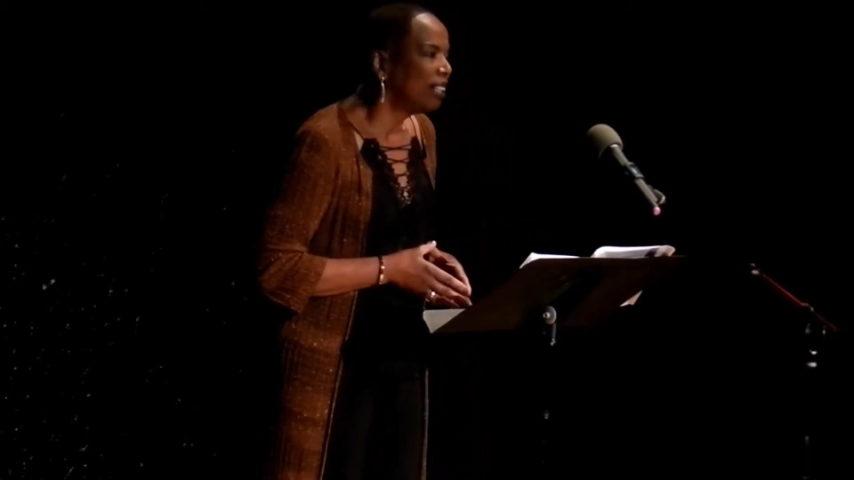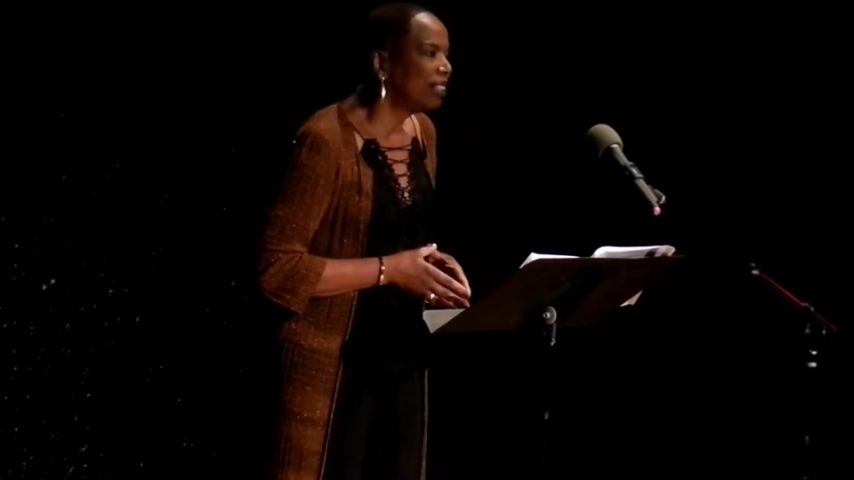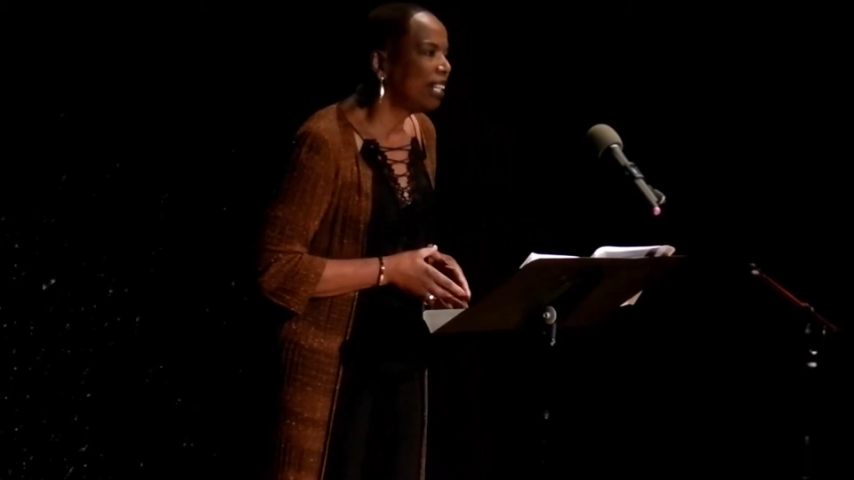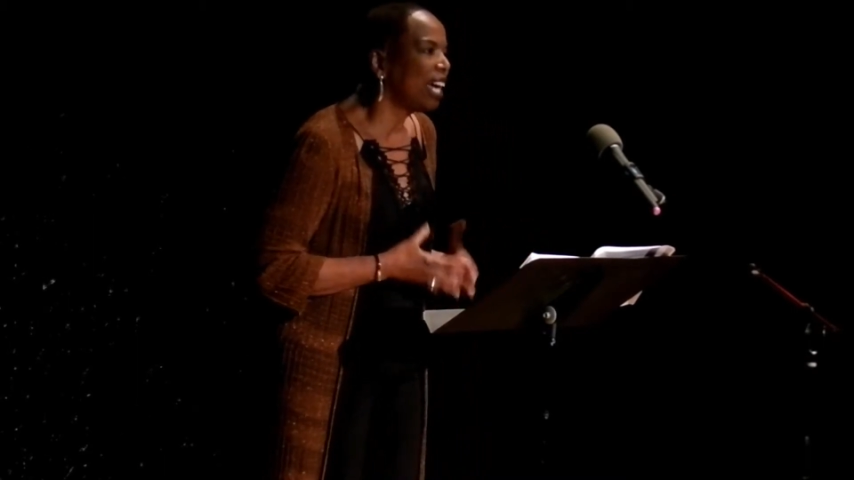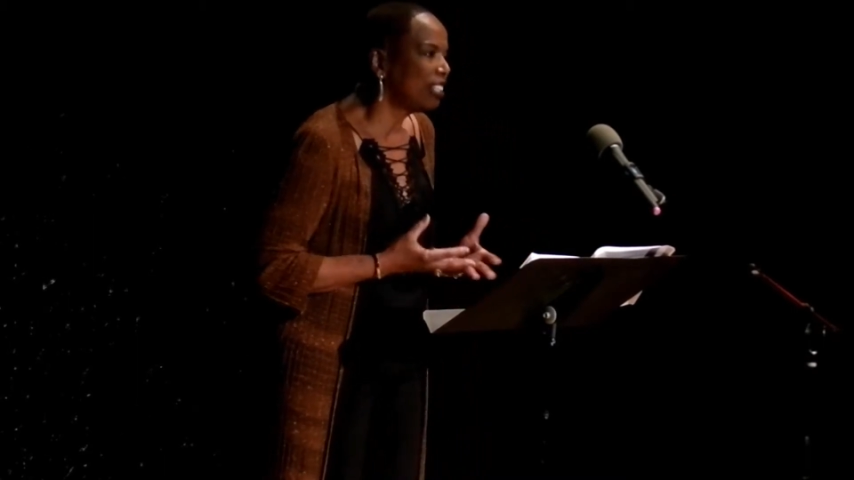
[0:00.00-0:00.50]

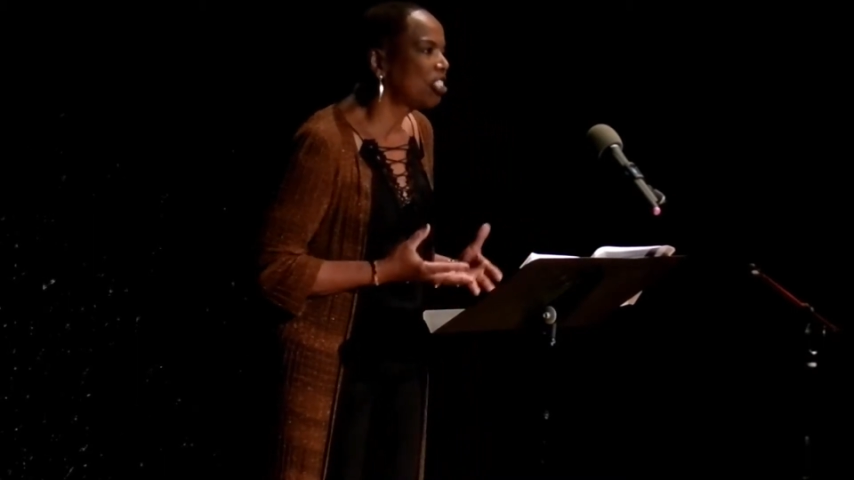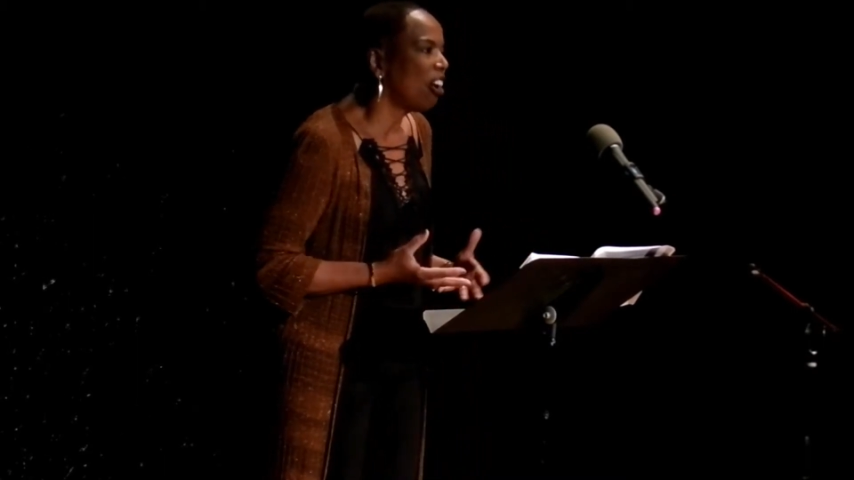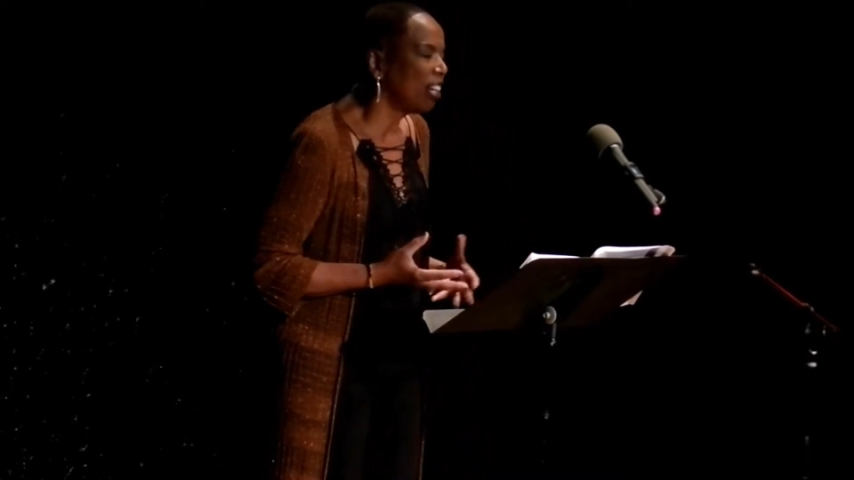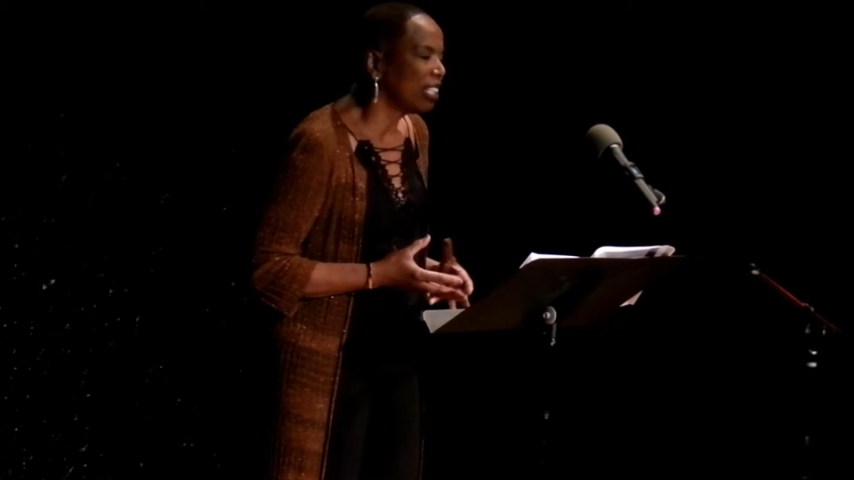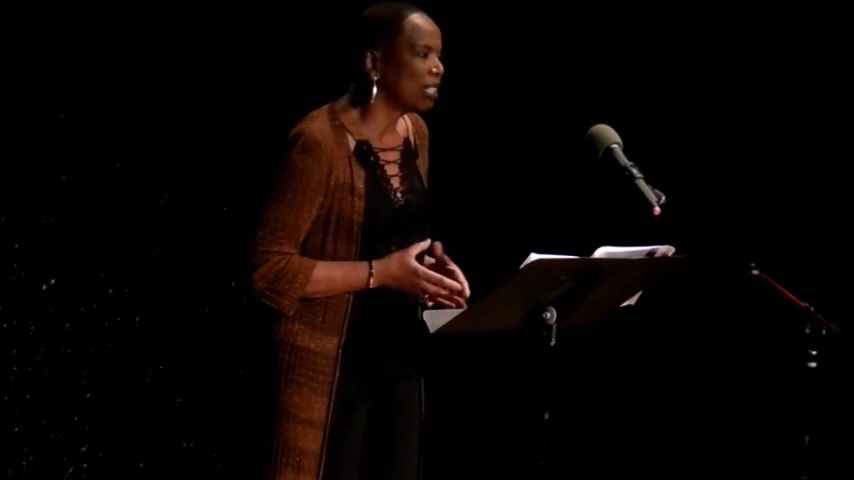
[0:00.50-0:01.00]
that I
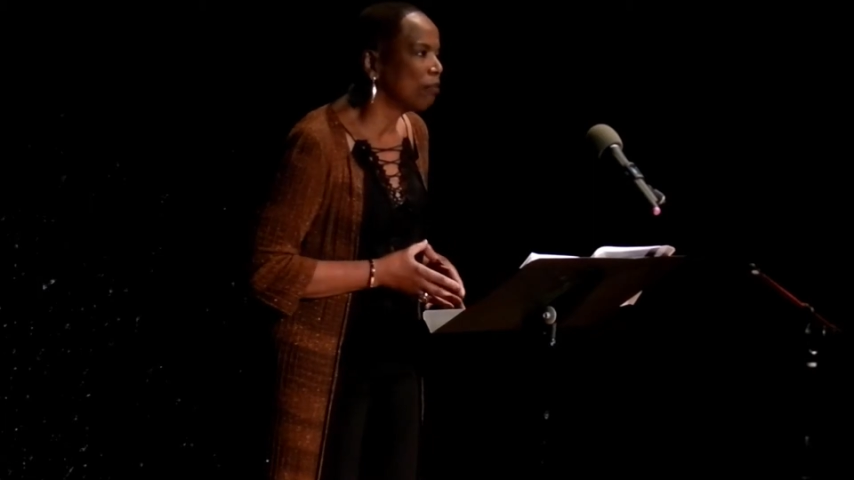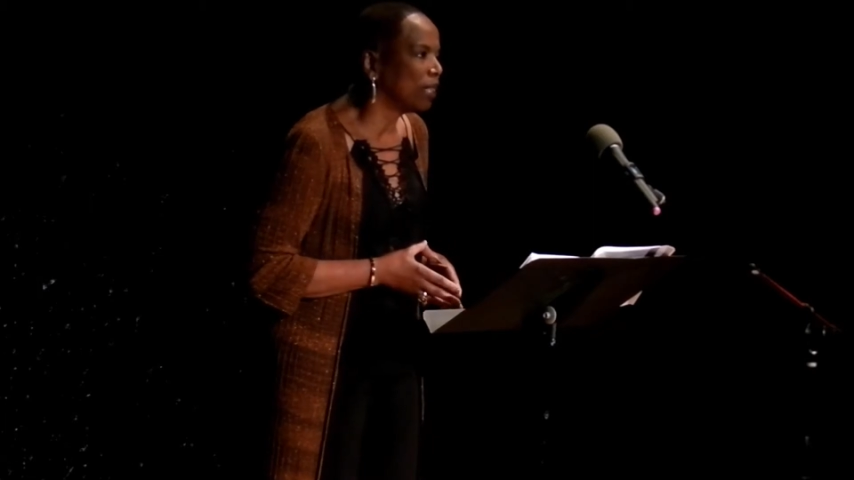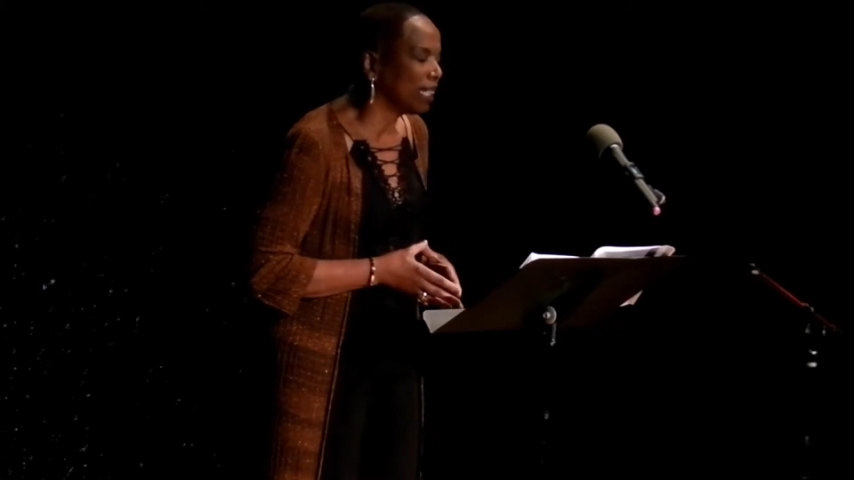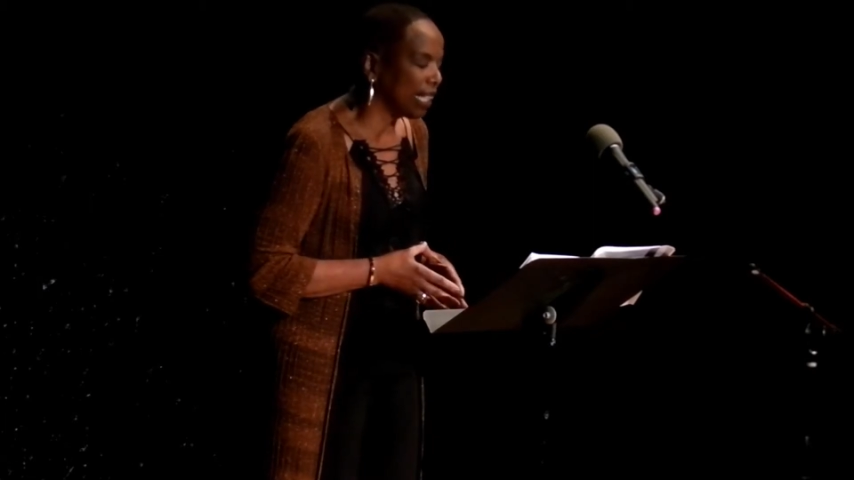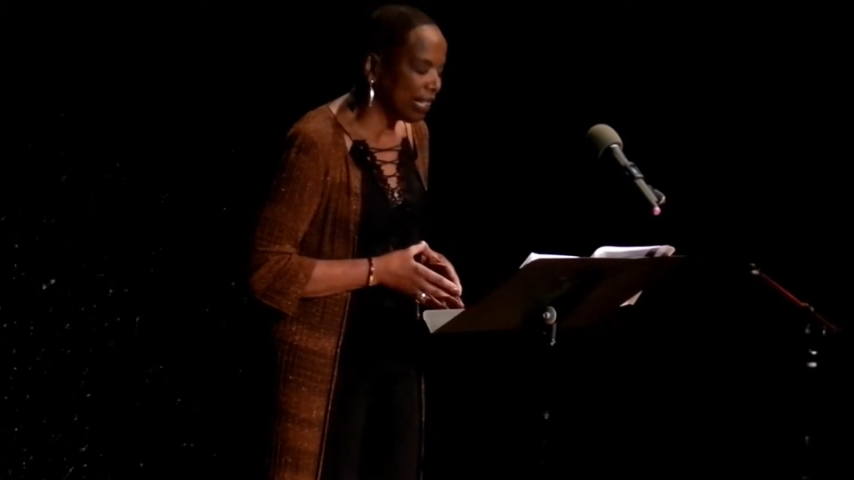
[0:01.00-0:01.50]
started to
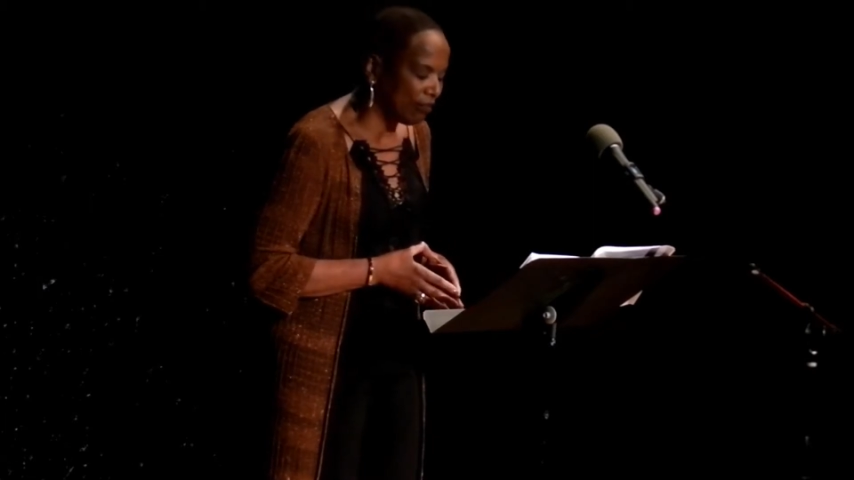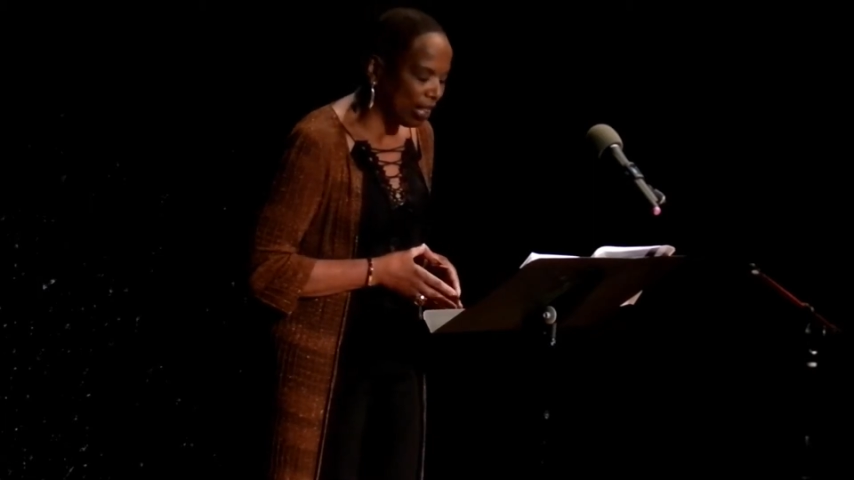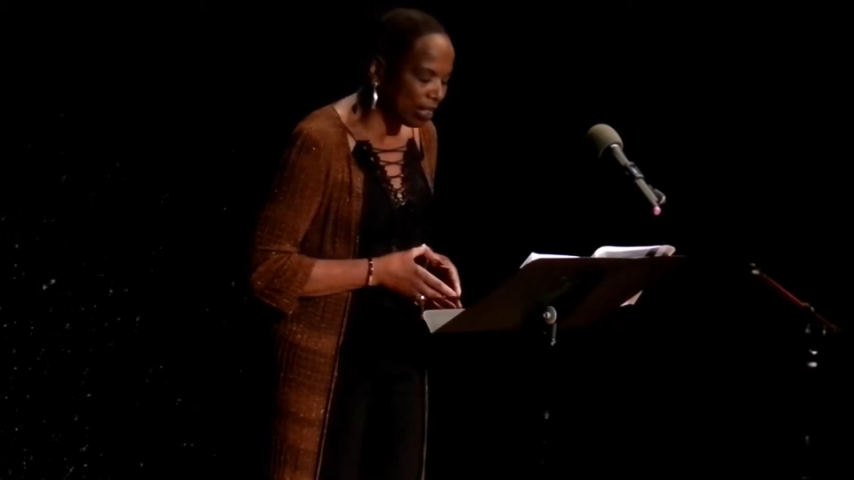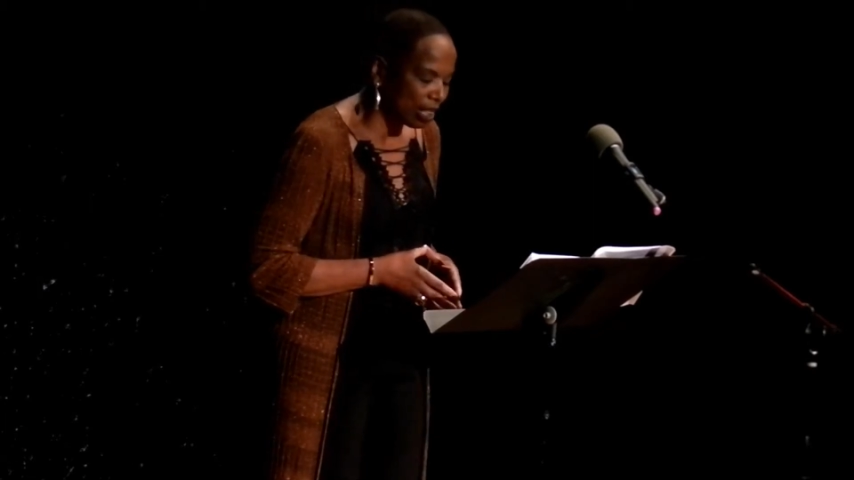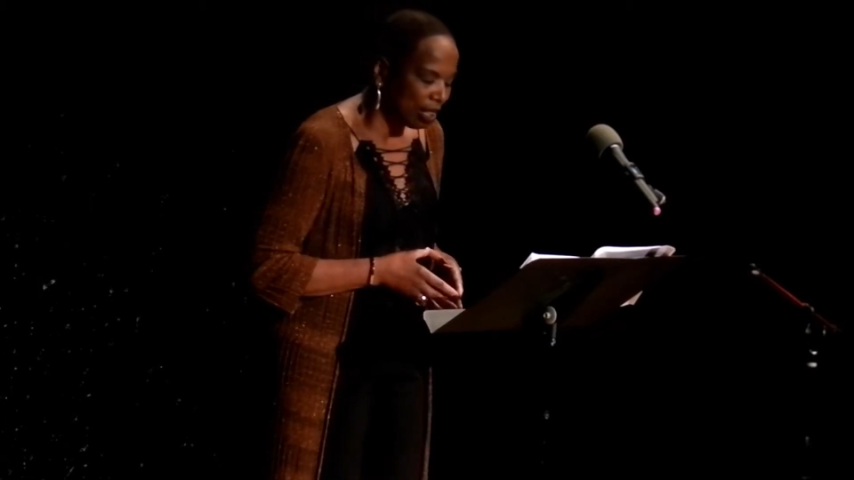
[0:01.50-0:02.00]
believe it.